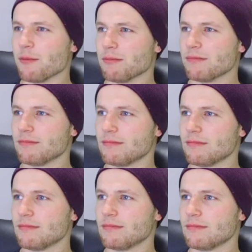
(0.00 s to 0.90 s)

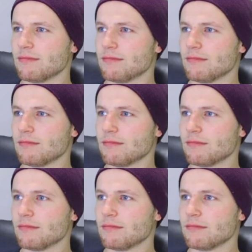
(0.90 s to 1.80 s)

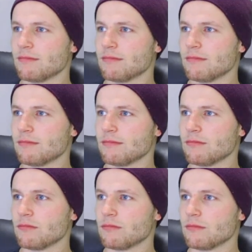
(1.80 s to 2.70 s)

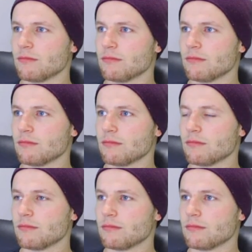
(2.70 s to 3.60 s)

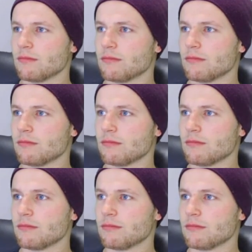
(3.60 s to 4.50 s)

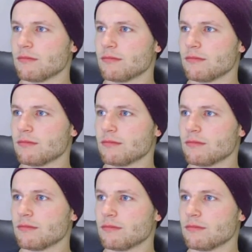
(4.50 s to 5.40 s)

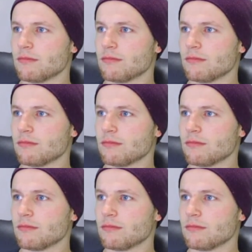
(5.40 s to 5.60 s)
[no speech]